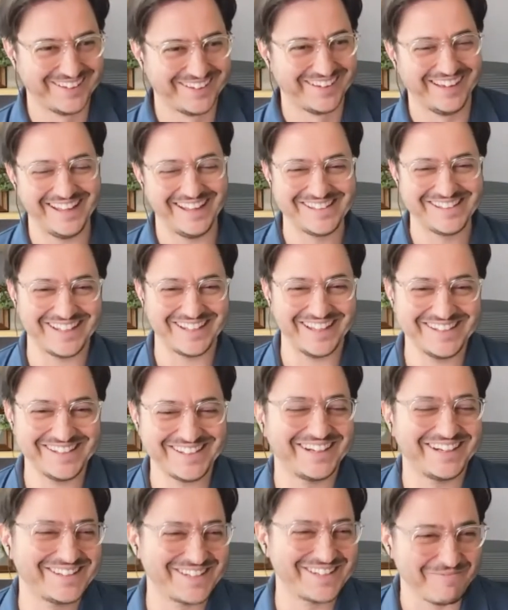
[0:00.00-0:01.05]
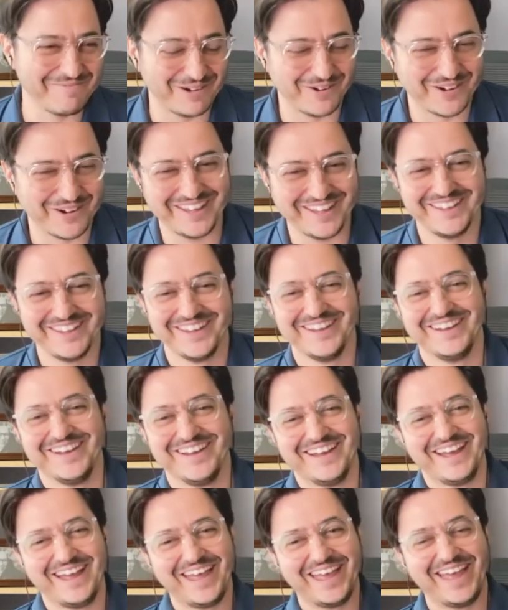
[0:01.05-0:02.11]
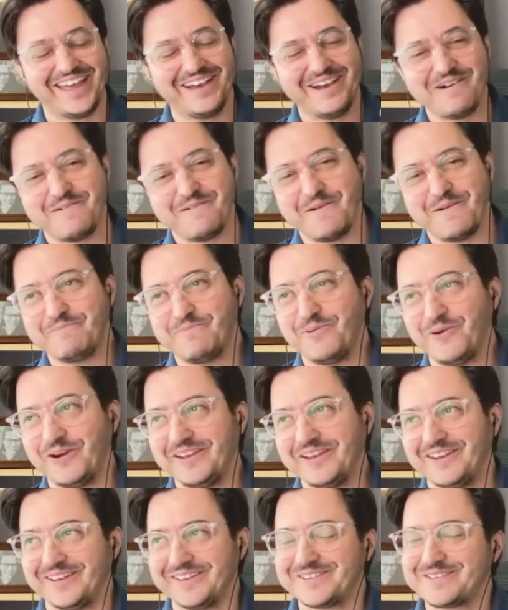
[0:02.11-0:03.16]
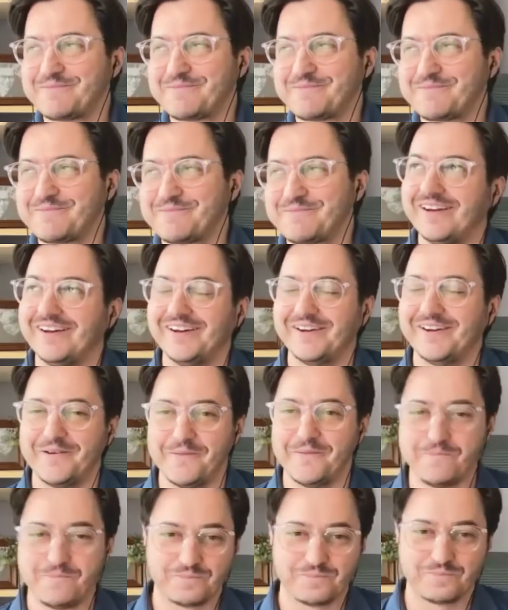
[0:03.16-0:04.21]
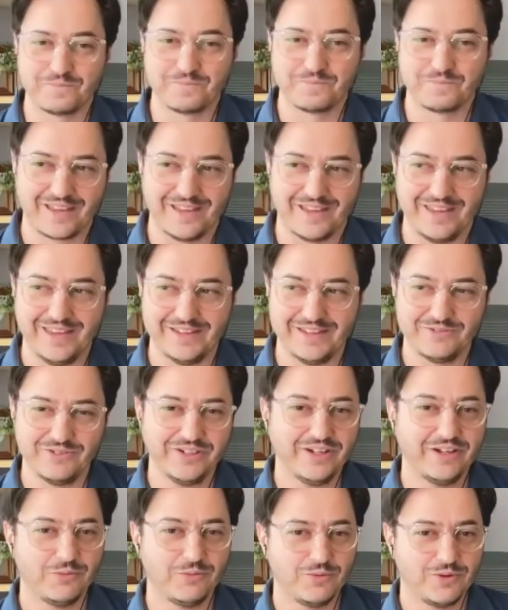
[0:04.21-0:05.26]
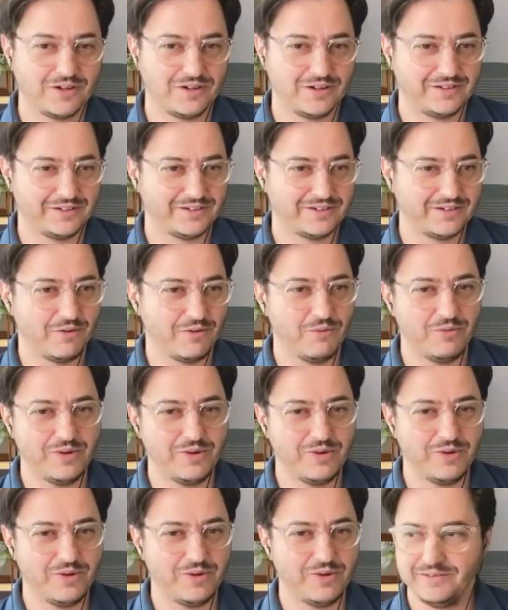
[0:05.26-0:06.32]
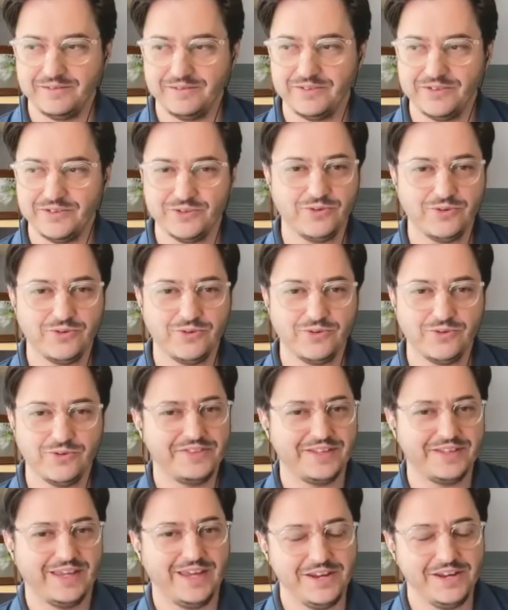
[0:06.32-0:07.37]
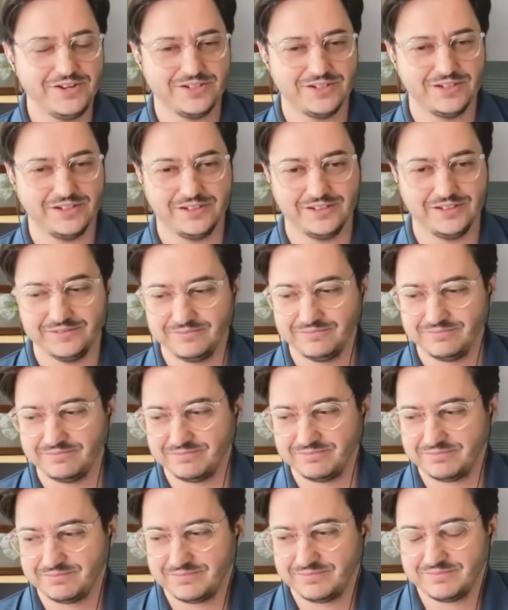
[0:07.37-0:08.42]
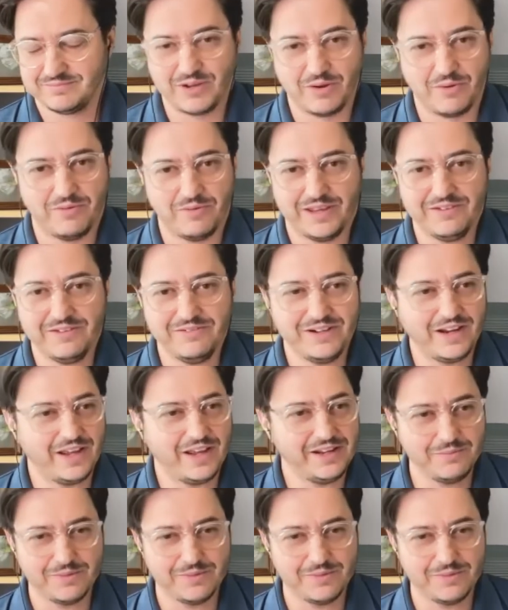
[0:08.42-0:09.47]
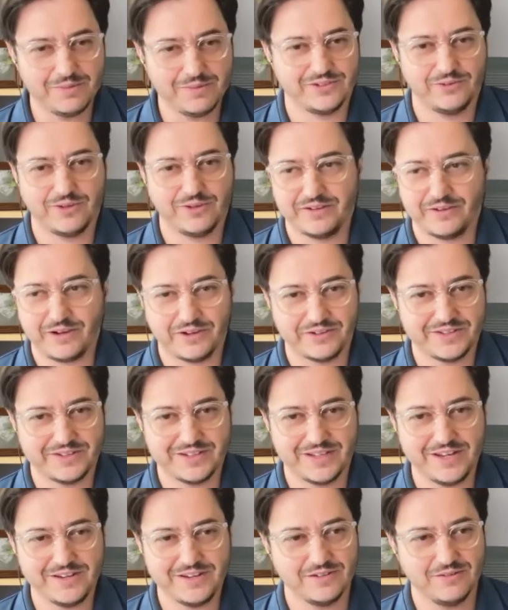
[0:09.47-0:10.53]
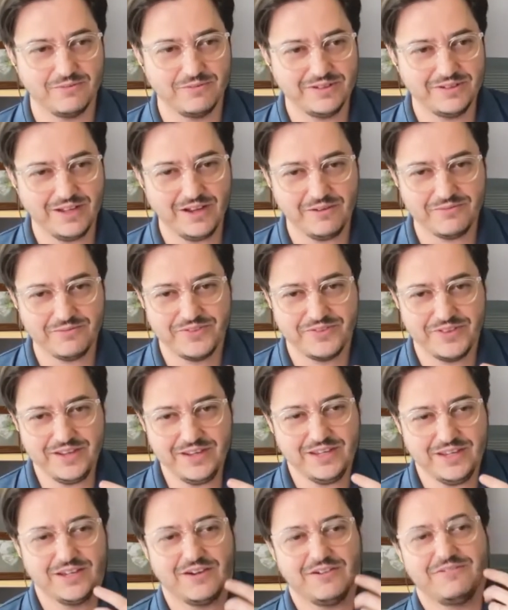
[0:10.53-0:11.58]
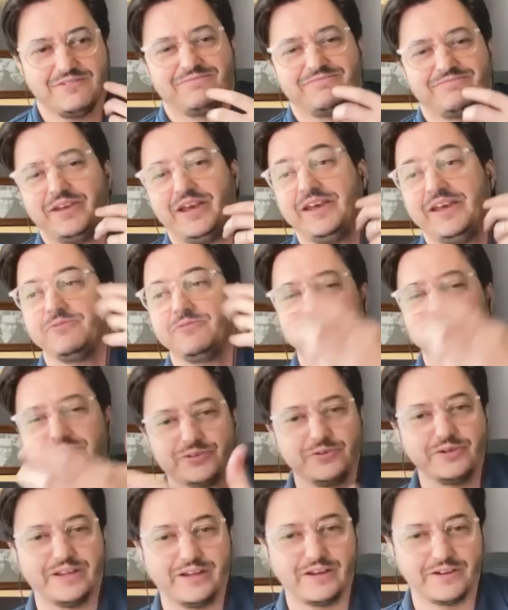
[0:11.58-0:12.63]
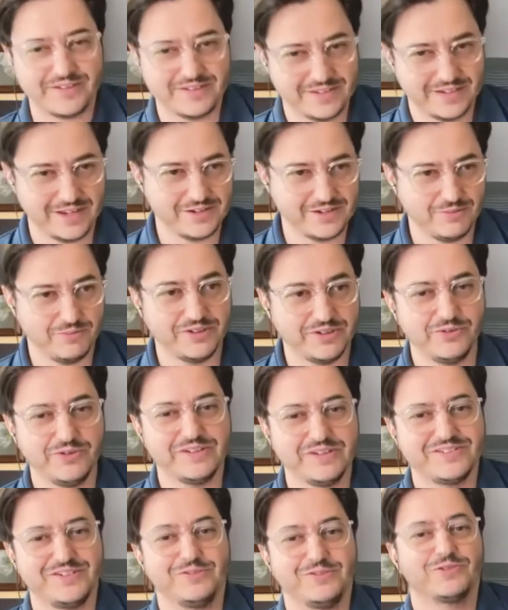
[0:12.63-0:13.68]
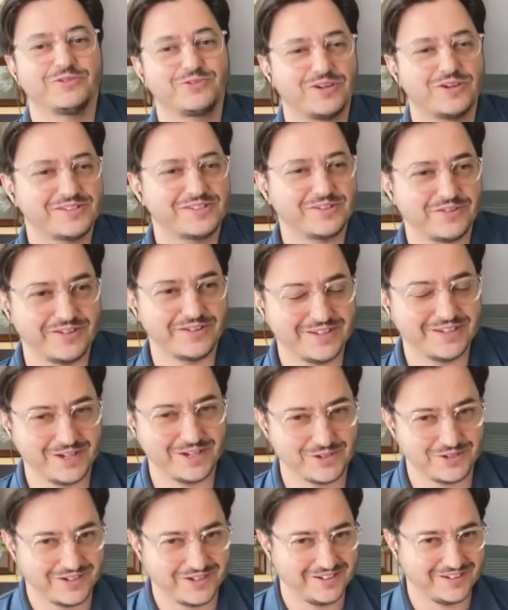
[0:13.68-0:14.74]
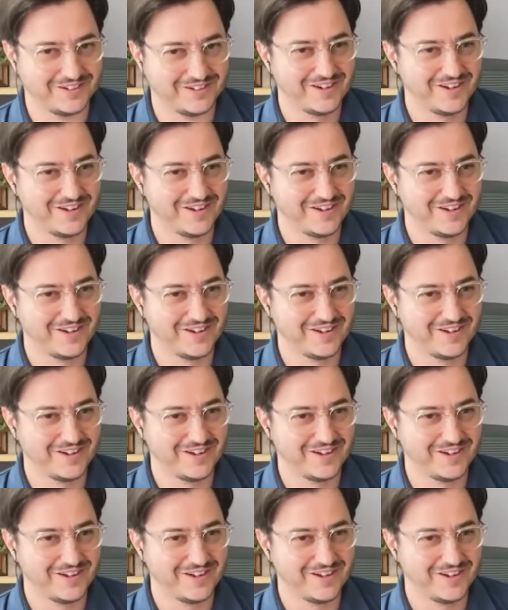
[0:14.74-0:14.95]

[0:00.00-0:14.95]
it's it's an example, okay? Yeah. Well, my point is, um, in real world, we do authentication. Even animals do authentication without thinking of, hey, we're doing authentication. We're doing zero trust authentication here.